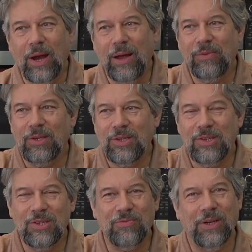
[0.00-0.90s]
I have this,
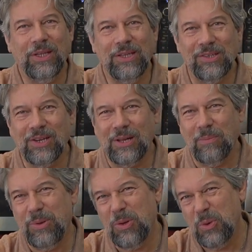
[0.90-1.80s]
this is really just a
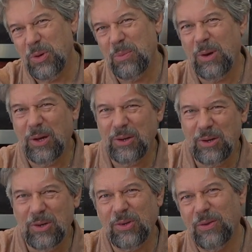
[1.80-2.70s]
computer
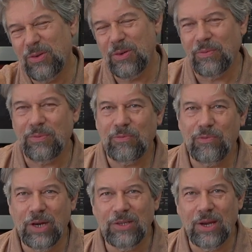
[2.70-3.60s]
monitor, so I've sort of
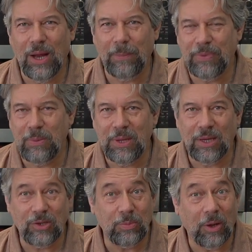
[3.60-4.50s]
rigged it up to be
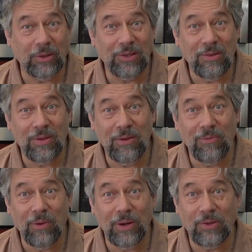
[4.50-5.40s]
a small T V
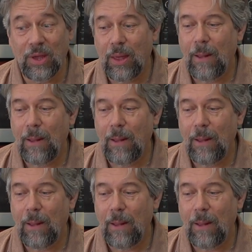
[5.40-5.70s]
for us,